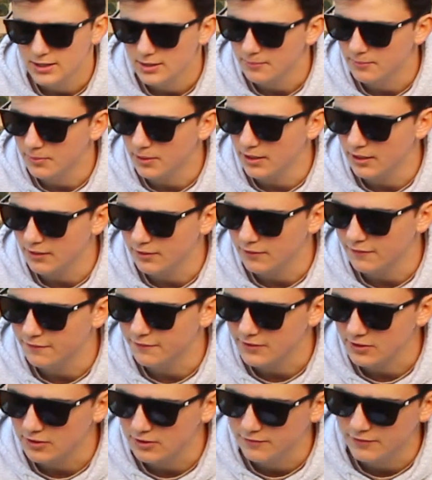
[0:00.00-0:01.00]
but the
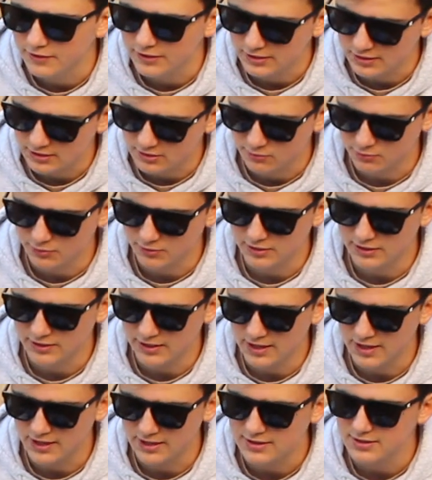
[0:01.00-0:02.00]
feel of it is really
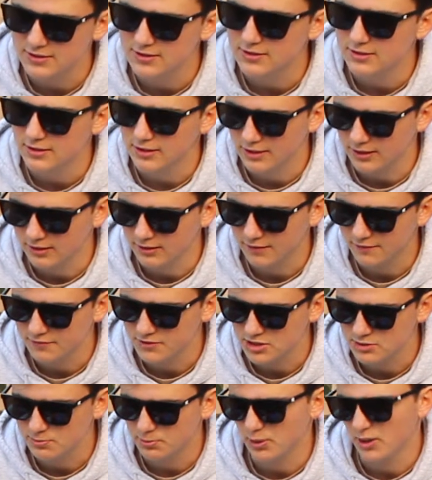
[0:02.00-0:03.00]
nice, and I love to
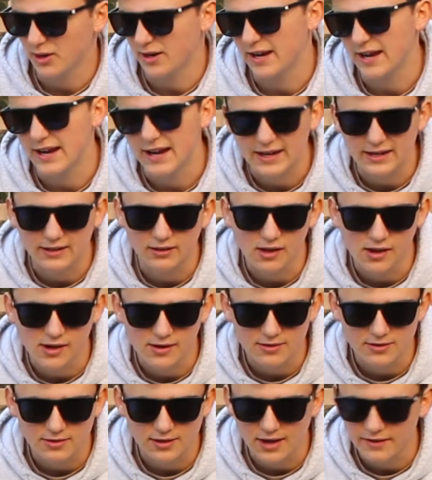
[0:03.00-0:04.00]
just put it on Annie
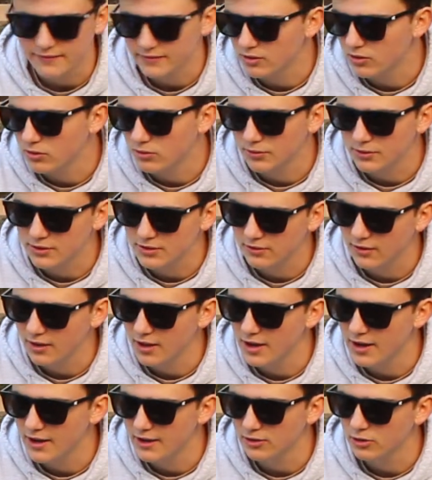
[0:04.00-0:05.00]
lines and have it hold its
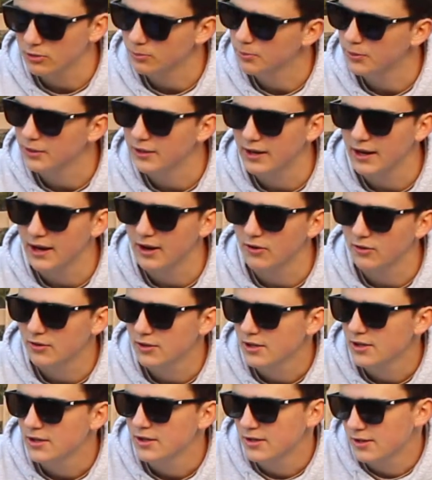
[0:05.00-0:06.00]
line, or put it out
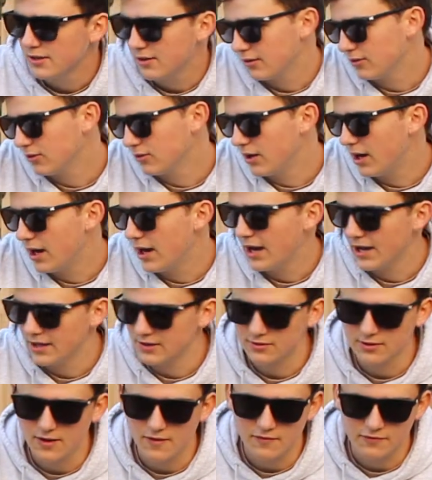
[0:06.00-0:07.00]
a little
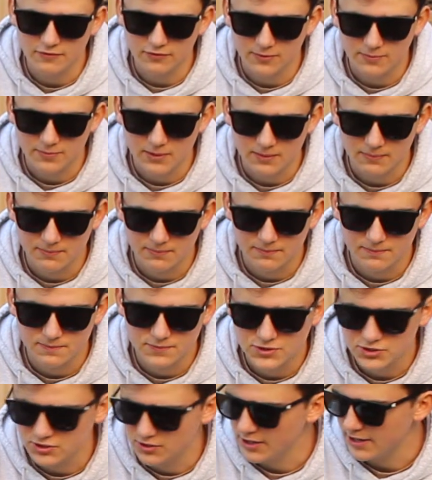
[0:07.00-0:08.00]
hyzer and have it flip up
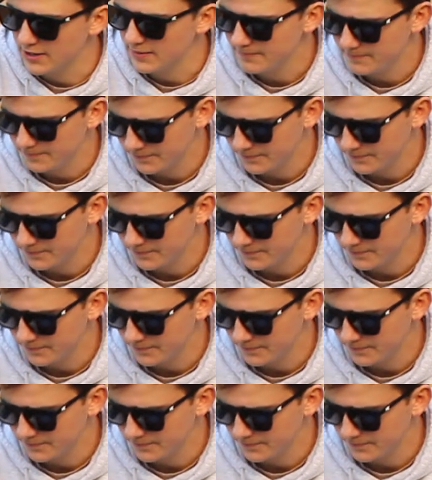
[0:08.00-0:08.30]
straight.